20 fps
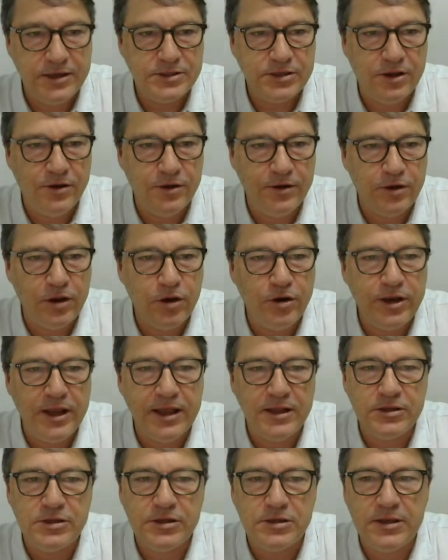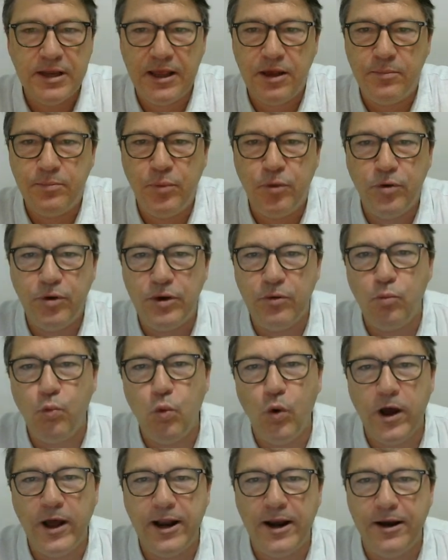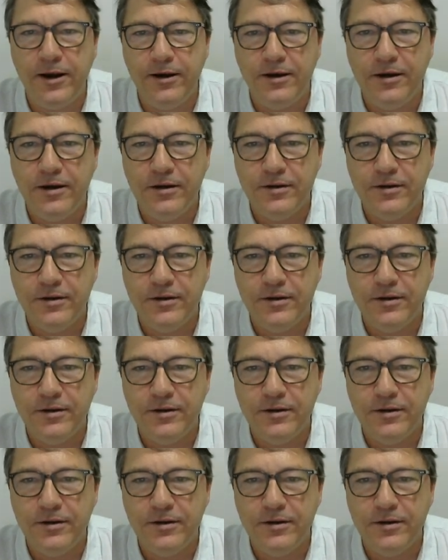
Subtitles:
So I go down to now 0.1,